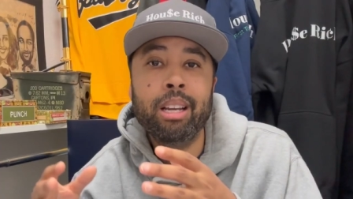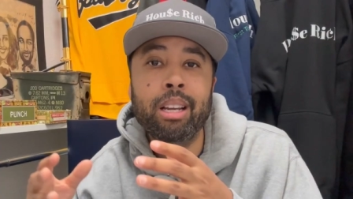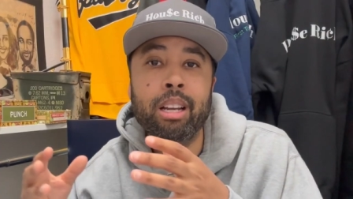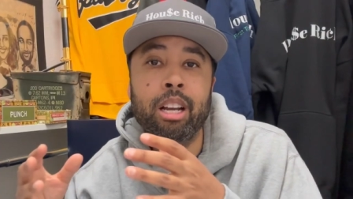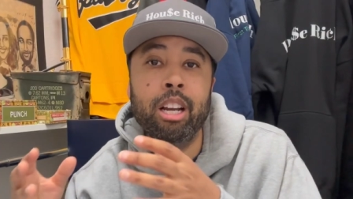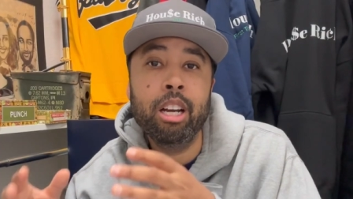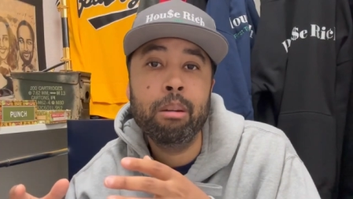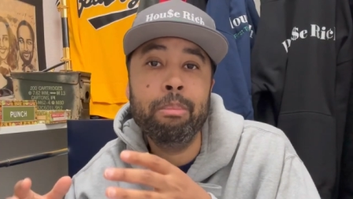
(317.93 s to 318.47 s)

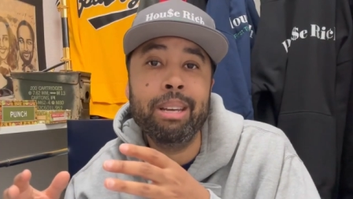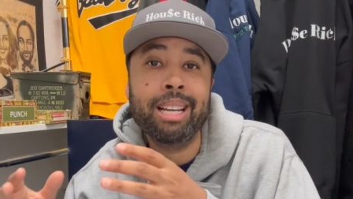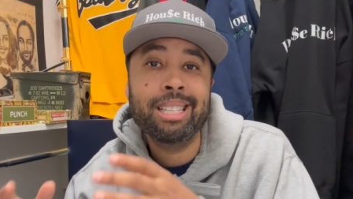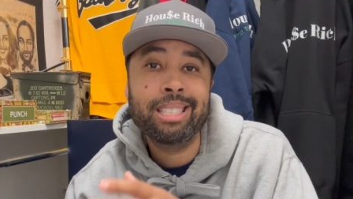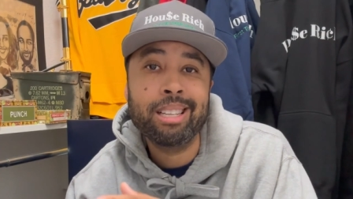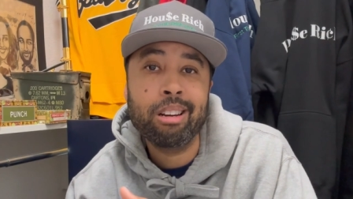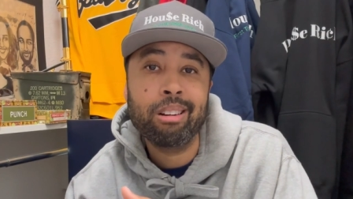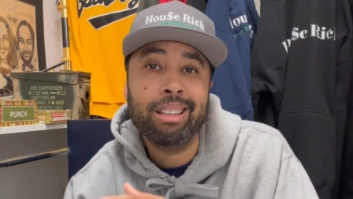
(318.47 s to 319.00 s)
could be
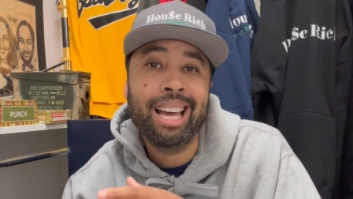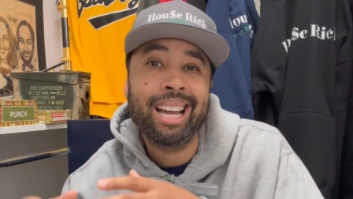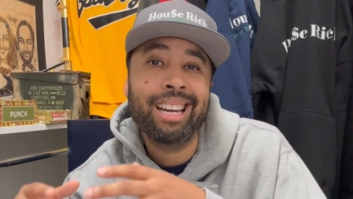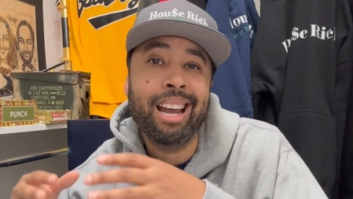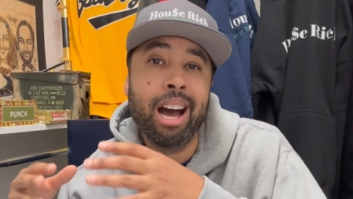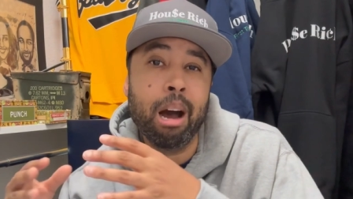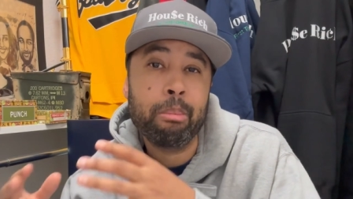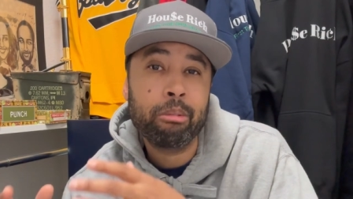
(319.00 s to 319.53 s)
considered like an
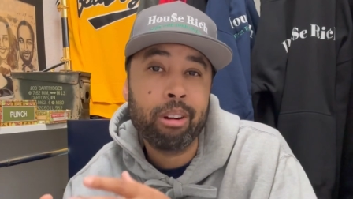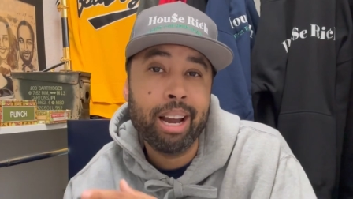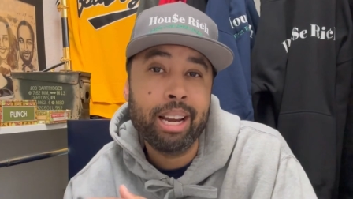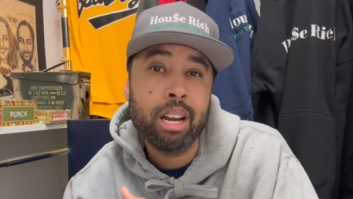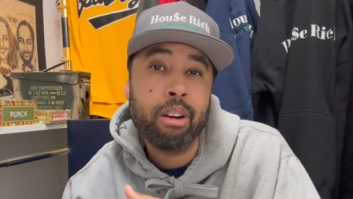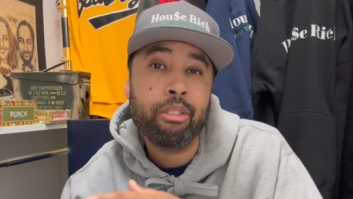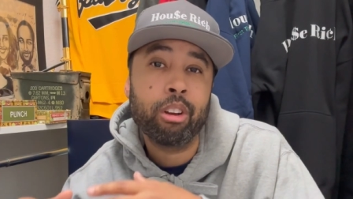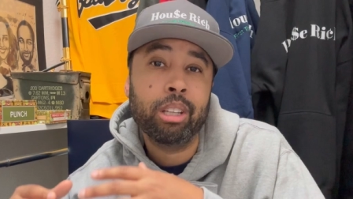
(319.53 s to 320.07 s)
upgrade
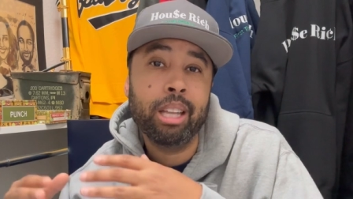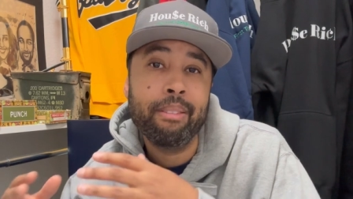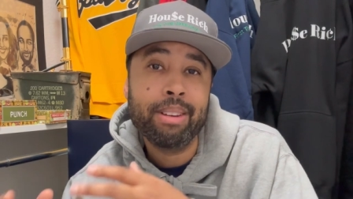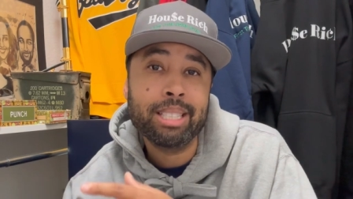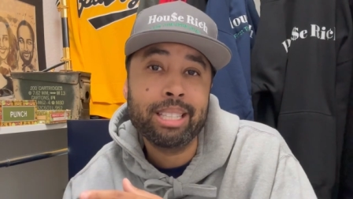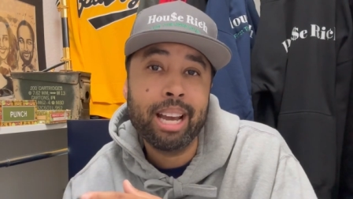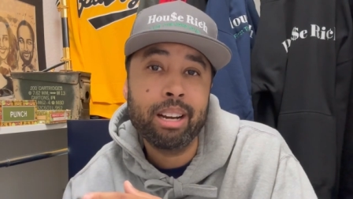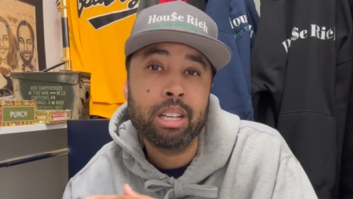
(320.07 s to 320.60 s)
of your living
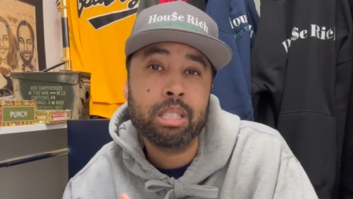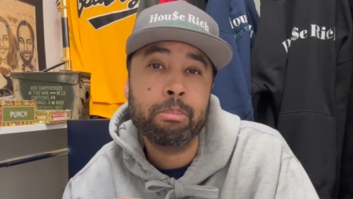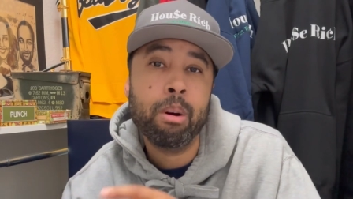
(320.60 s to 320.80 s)
standards.